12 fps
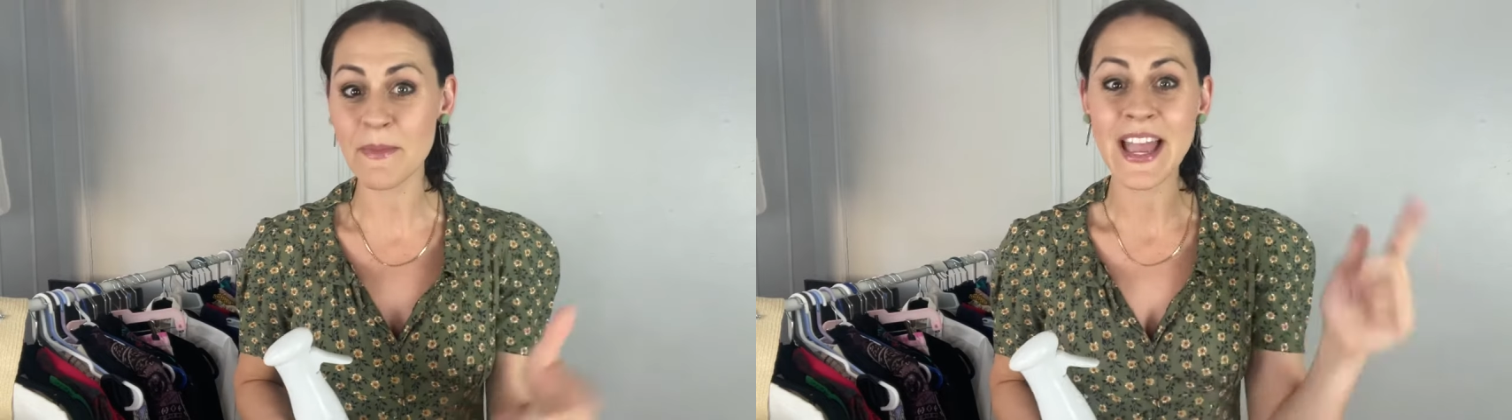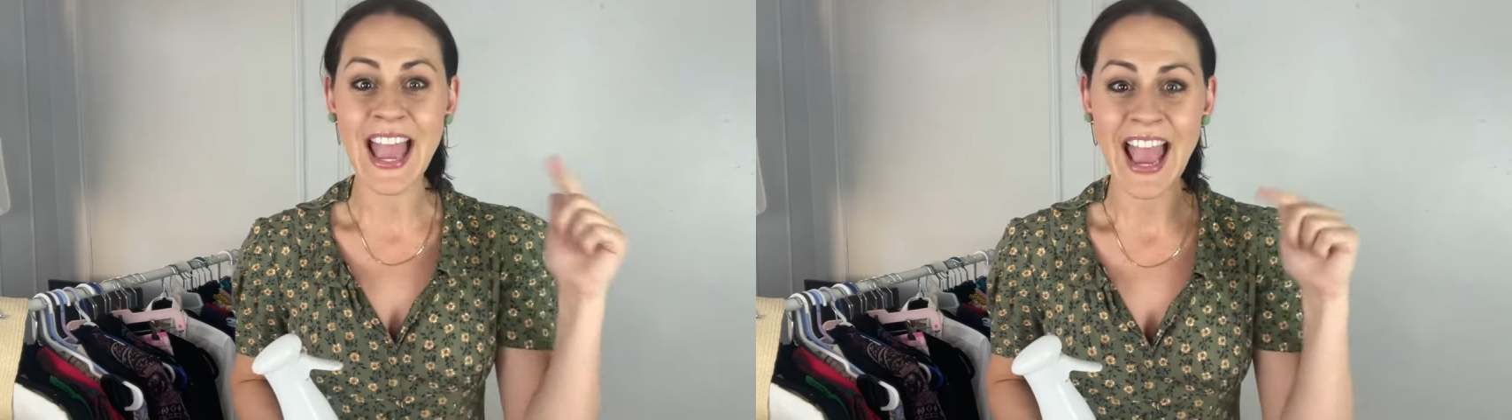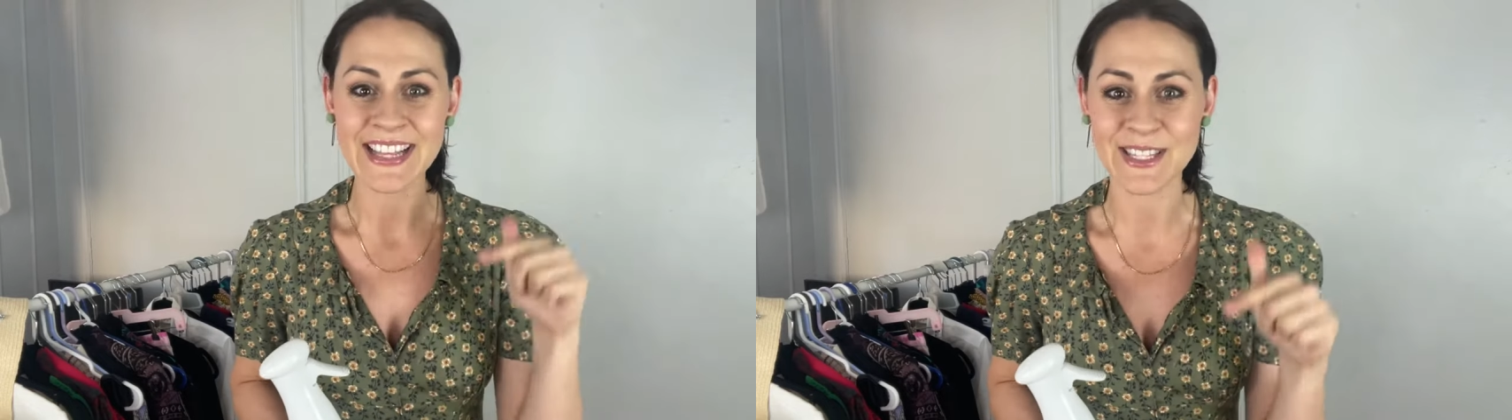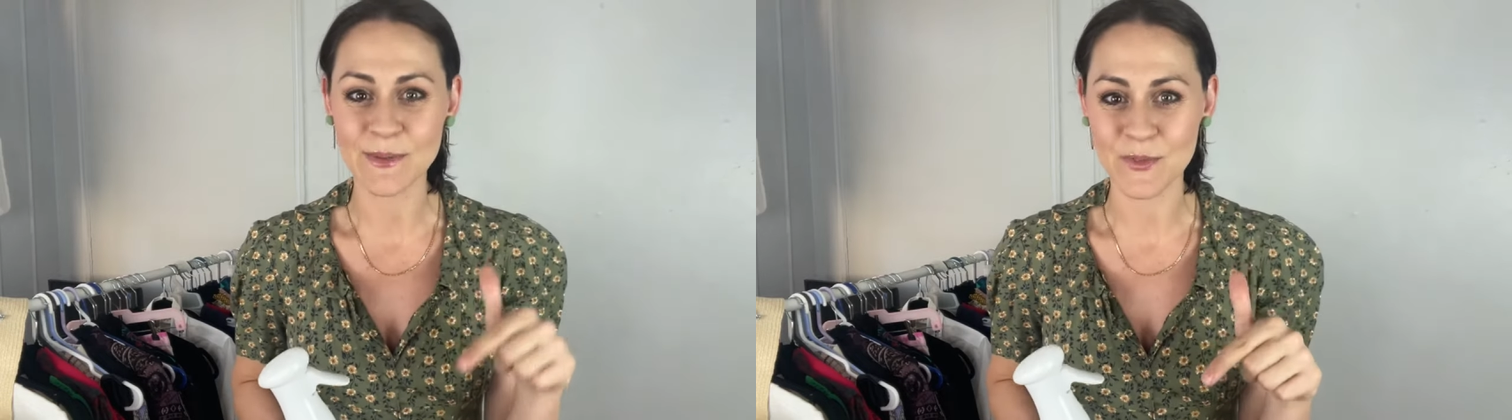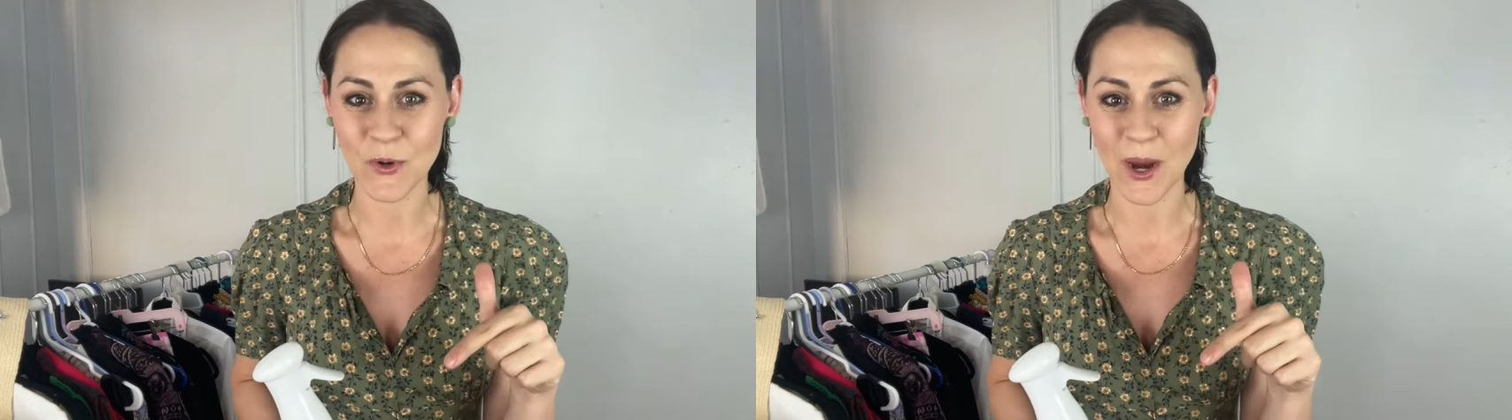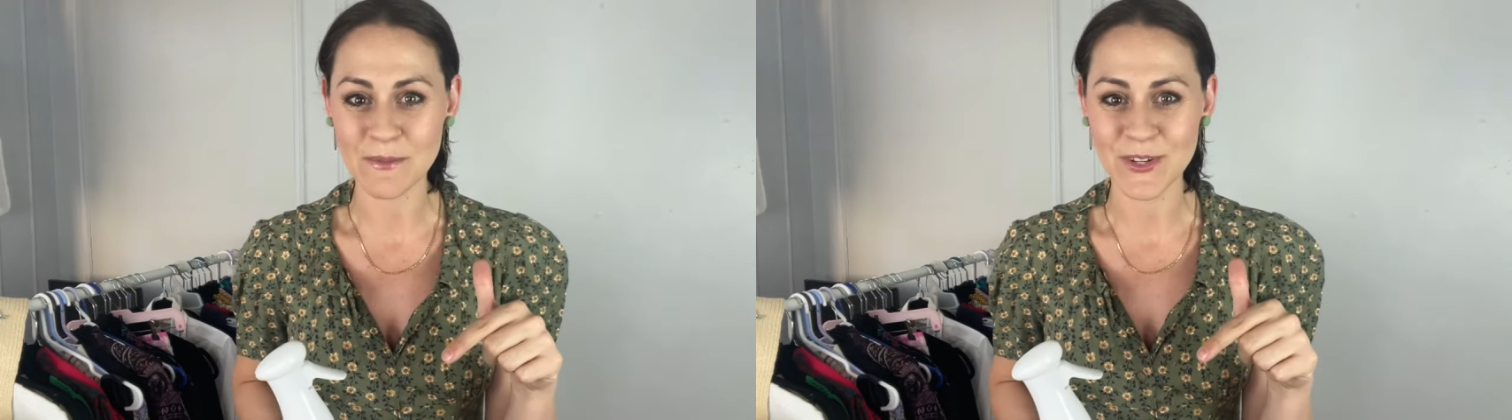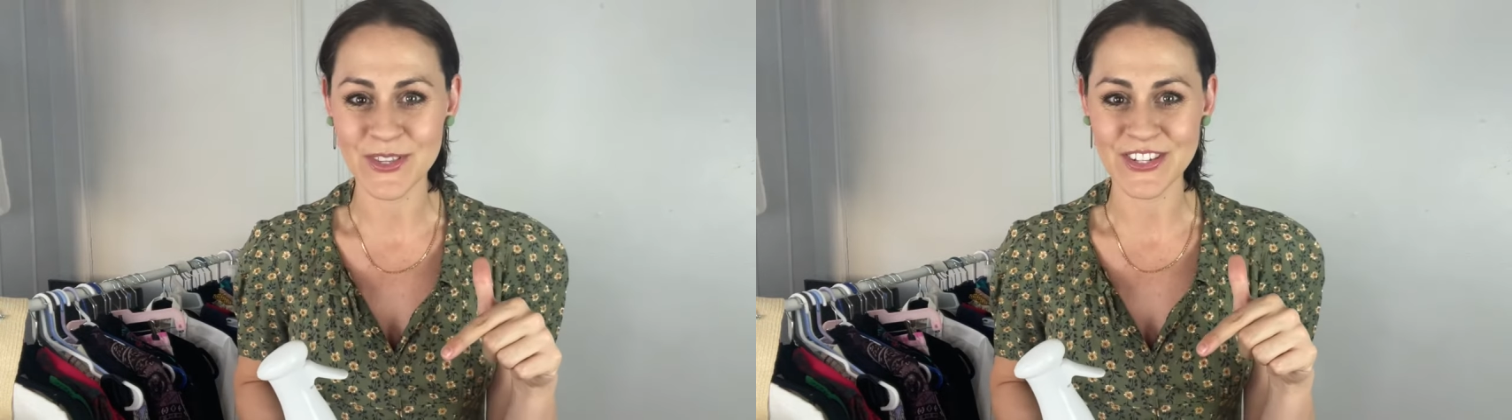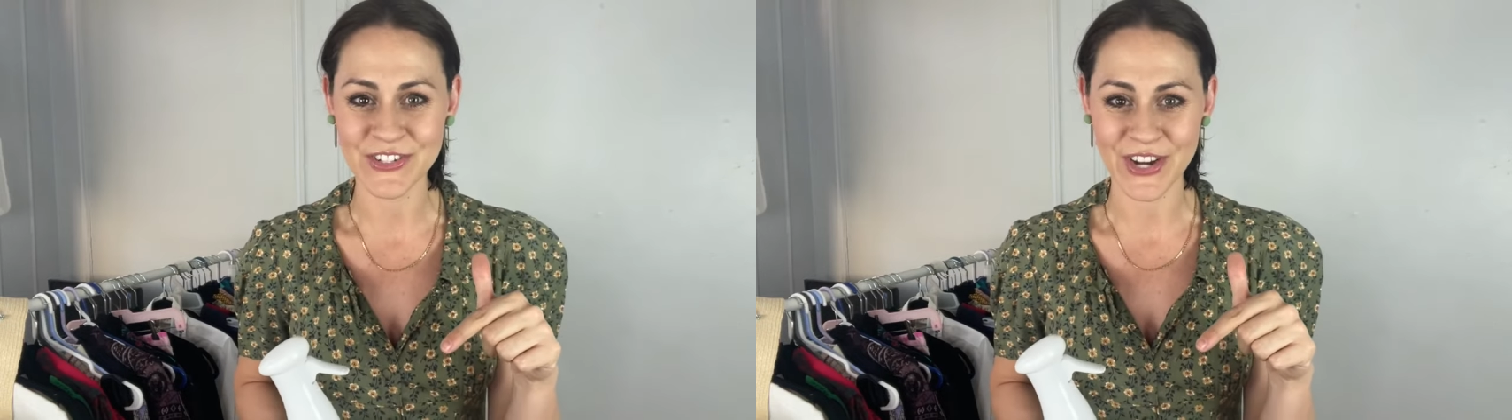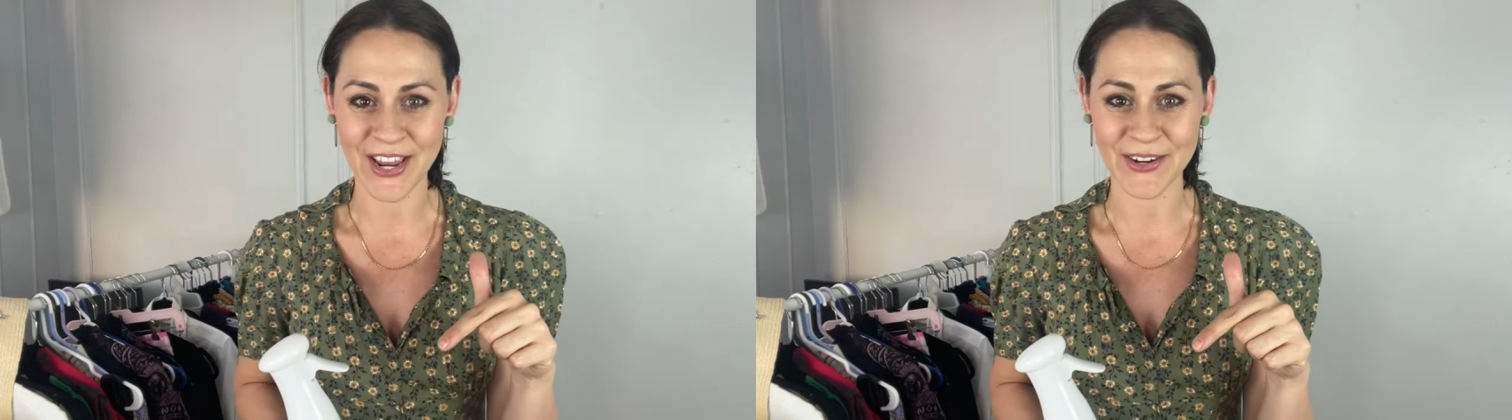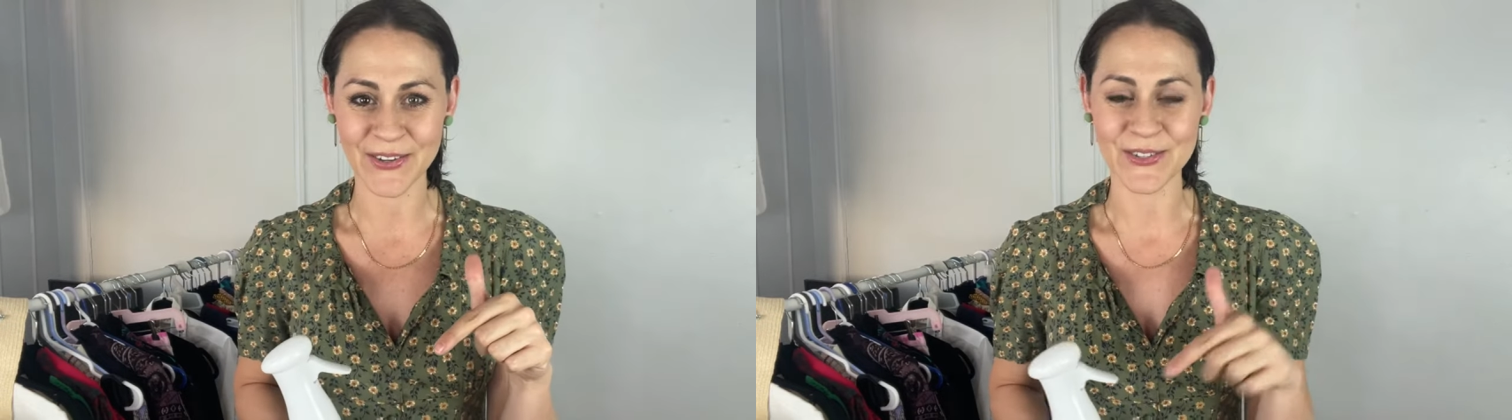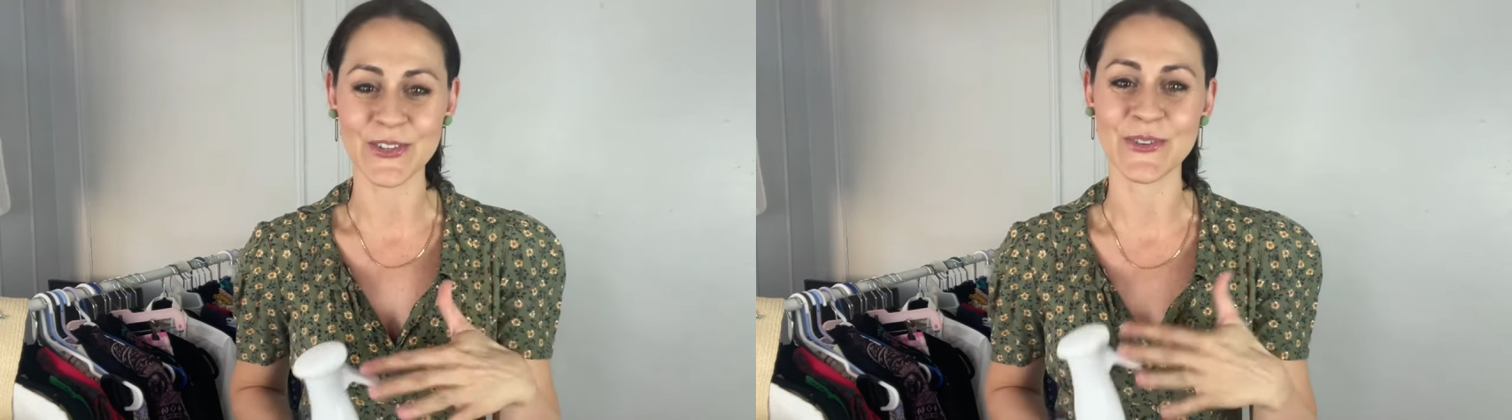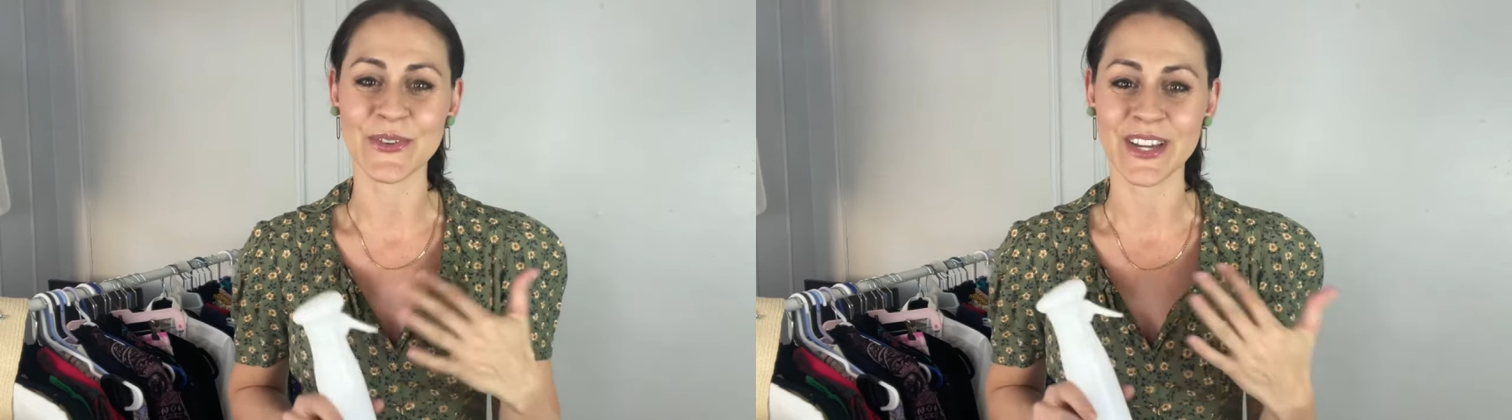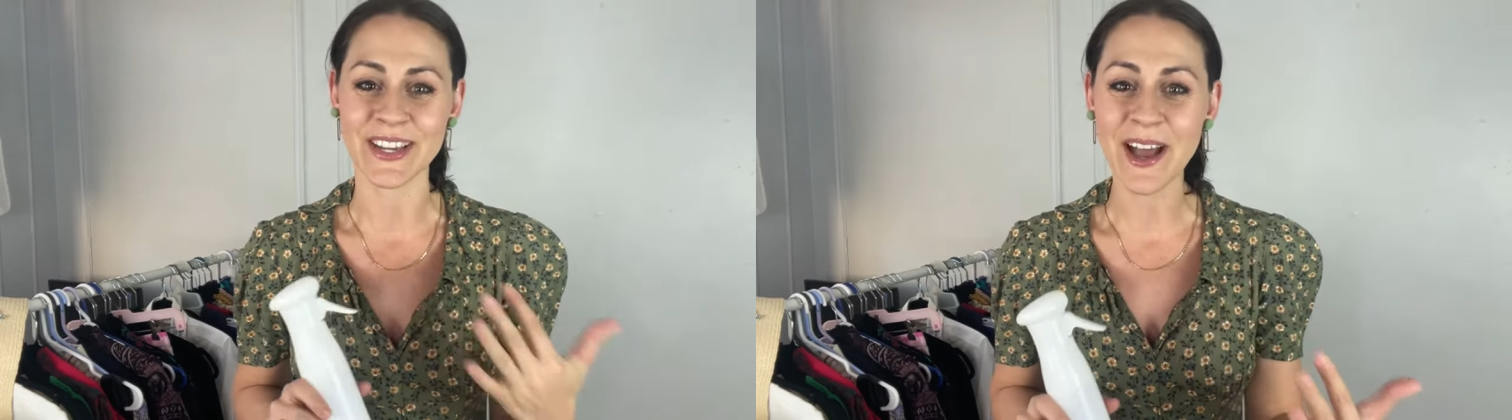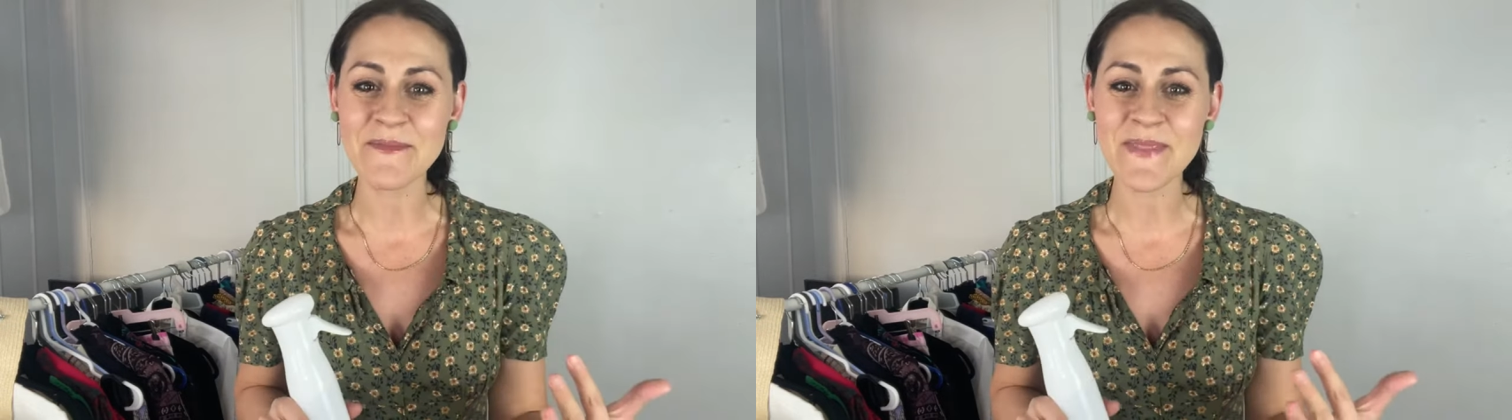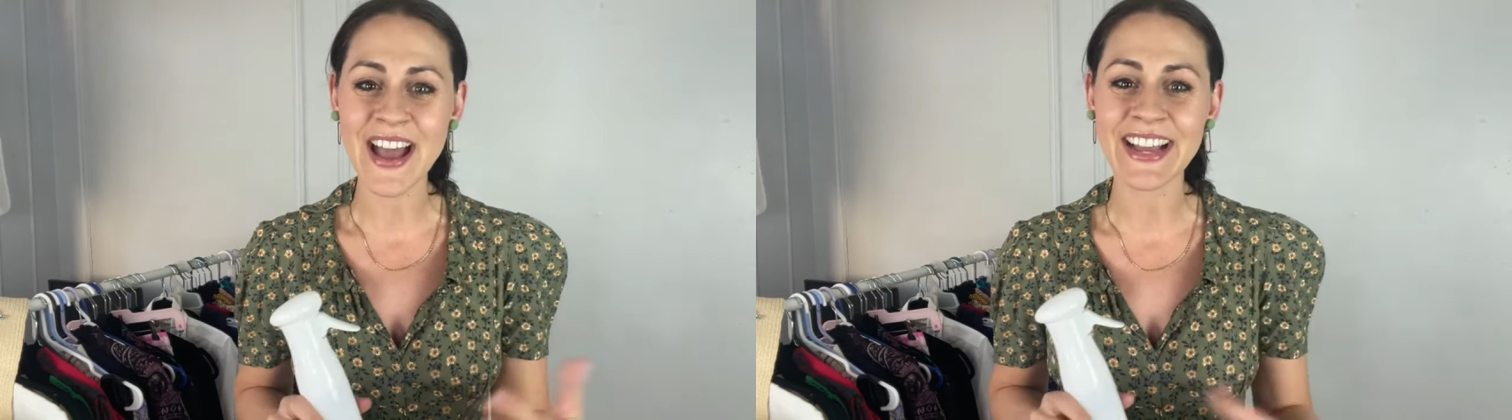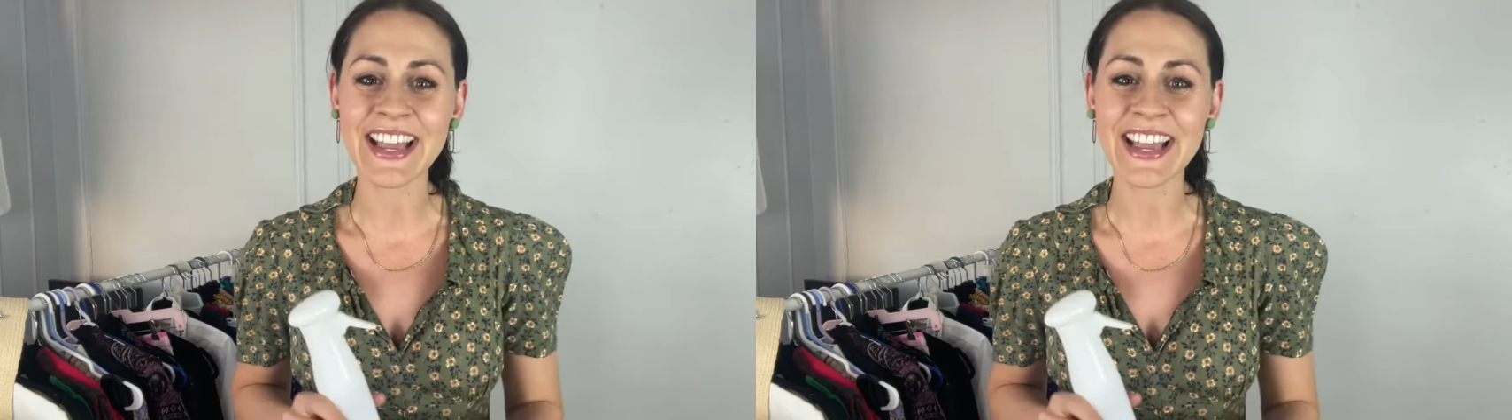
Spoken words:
and subscribe to this channel so you can come back